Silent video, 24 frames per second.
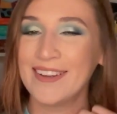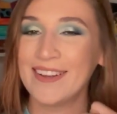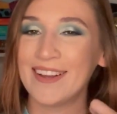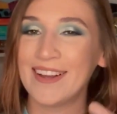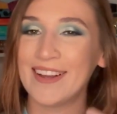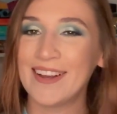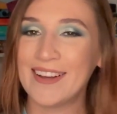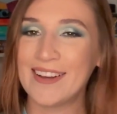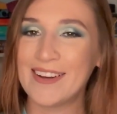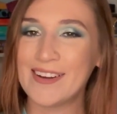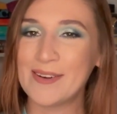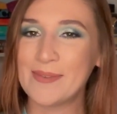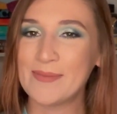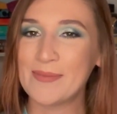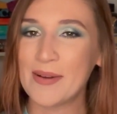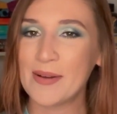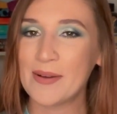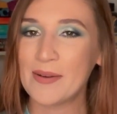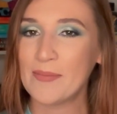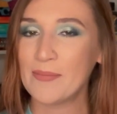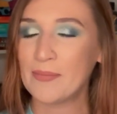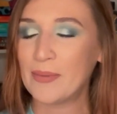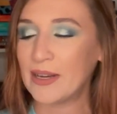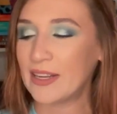
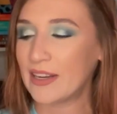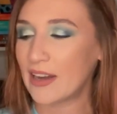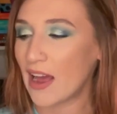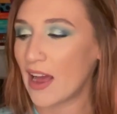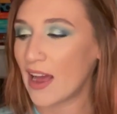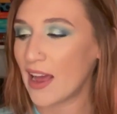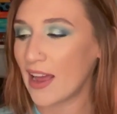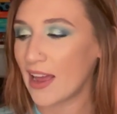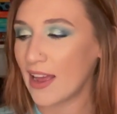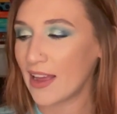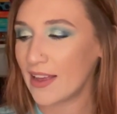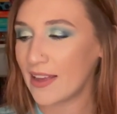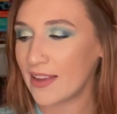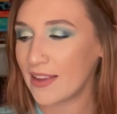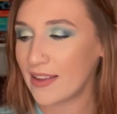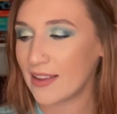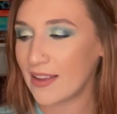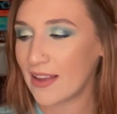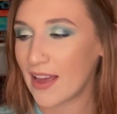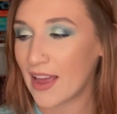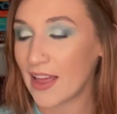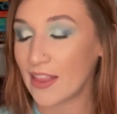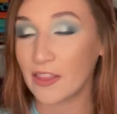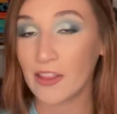But I
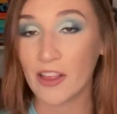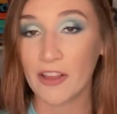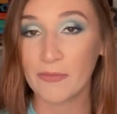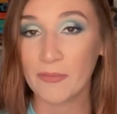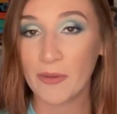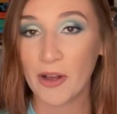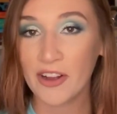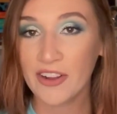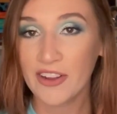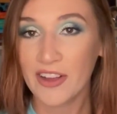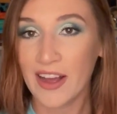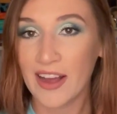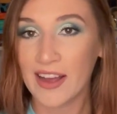love manga.